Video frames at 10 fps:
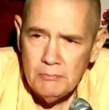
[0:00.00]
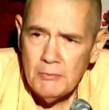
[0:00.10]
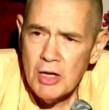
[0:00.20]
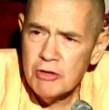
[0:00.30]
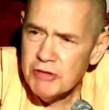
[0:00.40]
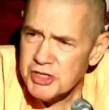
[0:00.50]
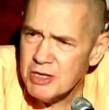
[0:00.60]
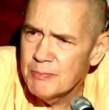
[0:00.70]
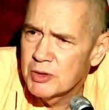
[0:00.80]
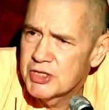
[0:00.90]
Krishna
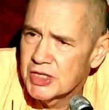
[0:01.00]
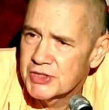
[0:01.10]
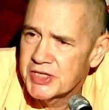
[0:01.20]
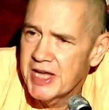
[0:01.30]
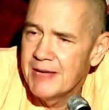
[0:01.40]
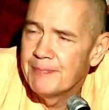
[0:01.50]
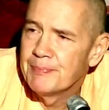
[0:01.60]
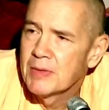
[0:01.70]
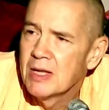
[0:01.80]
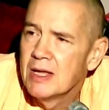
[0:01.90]
book just came.
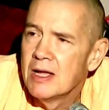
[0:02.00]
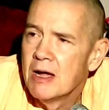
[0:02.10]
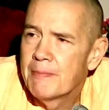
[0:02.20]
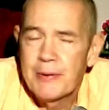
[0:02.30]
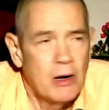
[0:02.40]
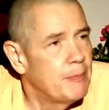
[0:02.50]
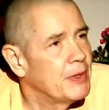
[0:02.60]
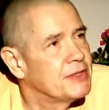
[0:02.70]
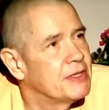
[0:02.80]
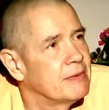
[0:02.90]

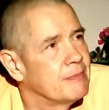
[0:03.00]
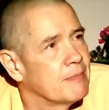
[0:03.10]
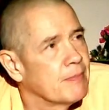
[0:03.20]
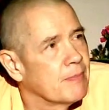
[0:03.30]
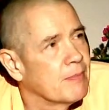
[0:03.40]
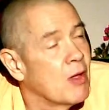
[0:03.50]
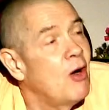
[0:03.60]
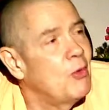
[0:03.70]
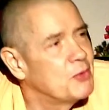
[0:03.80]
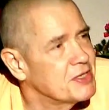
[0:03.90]
Prabhupada,
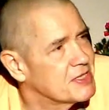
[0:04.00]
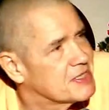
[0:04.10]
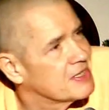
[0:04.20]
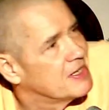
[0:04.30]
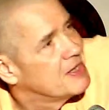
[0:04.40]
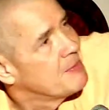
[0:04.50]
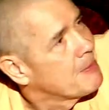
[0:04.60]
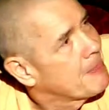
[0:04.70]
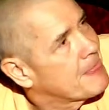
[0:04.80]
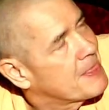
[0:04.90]
oh, this is,
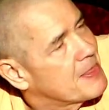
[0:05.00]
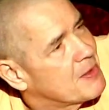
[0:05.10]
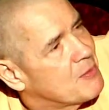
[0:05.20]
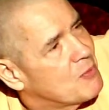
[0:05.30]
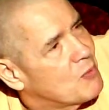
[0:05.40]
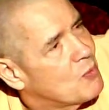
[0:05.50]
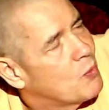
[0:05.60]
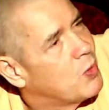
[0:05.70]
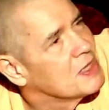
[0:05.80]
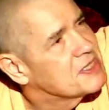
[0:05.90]

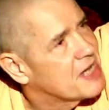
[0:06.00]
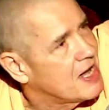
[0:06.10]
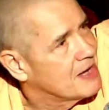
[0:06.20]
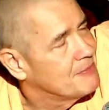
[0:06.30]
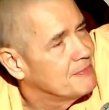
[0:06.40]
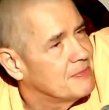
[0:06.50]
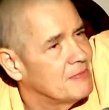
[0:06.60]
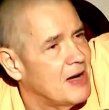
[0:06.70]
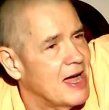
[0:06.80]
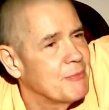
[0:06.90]
one time
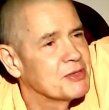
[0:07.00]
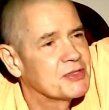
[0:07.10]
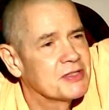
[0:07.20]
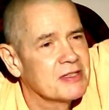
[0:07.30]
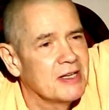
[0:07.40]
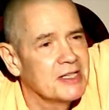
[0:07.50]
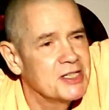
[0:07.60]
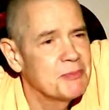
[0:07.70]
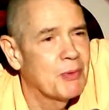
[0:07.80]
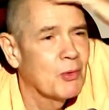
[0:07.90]
I was uh,
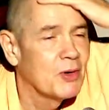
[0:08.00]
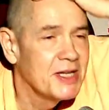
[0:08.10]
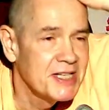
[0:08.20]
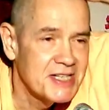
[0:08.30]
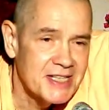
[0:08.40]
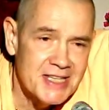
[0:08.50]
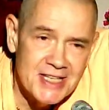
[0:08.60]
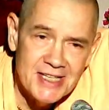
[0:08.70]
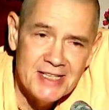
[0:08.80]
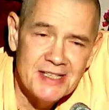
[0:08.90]
deployed into
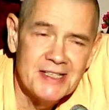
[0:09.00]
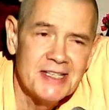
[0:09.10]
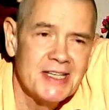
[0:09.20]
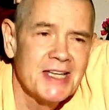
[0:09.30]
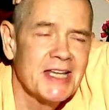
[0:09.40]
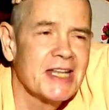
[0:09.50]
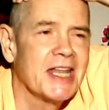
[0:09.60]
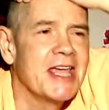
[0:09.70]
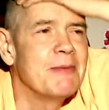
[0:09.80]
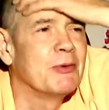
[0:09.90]
the
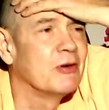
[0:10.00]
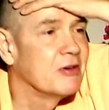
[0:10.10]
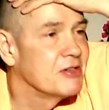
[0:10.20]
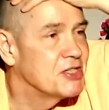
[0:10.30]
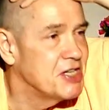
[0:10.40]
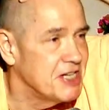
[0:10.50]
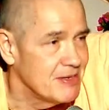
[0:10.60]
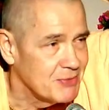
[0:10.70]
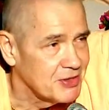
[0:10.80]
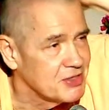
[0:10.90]
labor
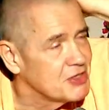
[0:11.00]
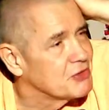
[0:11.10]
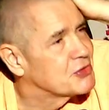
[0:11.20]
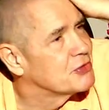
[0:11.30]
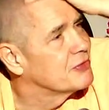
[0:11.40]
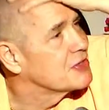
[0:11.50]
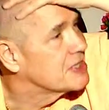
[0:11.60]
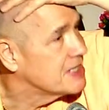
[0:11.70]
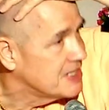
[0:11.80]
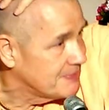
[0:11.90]
team, or the you know, service
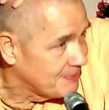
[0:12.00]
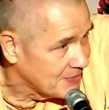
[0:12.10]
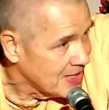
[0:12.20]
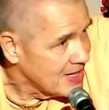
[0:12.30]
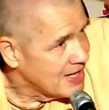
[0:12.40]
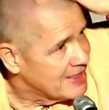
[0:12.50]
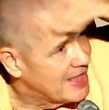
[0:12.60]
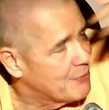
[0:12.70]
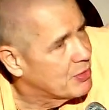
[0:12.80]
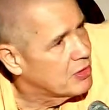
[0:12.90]
team. They
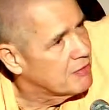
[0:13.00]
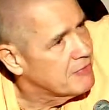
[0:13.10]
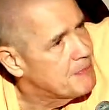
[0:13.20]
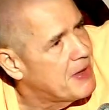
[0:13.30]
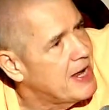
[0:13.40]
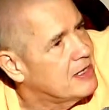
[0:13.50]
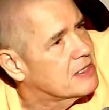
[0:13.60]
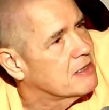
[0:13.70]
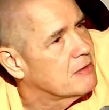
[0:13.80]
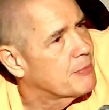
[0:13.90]
were going to repaint
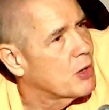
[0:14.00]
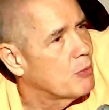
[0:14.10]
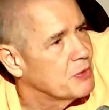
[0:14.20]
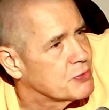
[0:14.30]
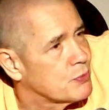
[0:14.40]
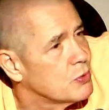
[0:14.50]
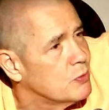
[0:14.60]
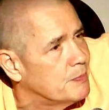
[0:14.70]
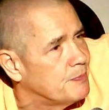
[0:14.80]
Prabhupada's room.